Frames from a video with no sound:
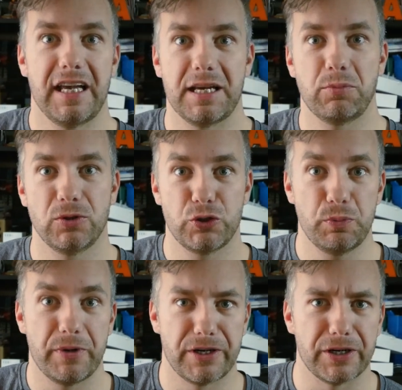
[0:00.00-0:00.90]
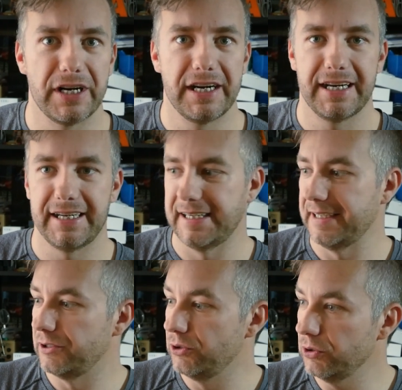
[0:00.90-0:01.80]
promptly hacked
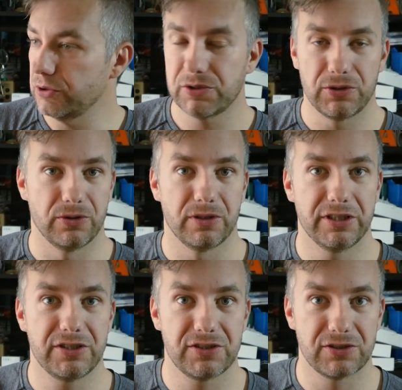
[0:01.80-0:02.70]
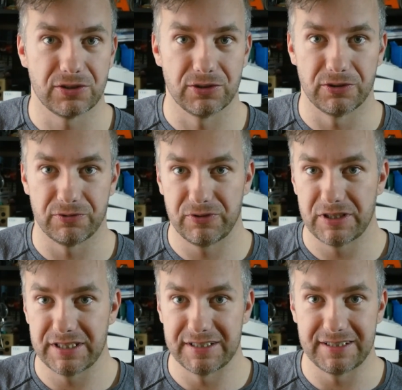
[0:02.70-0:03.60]
by community and can run
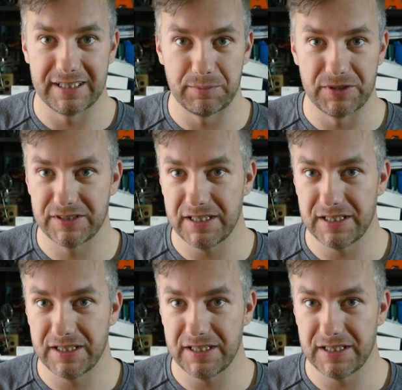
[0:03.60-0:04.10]
as more tunnel.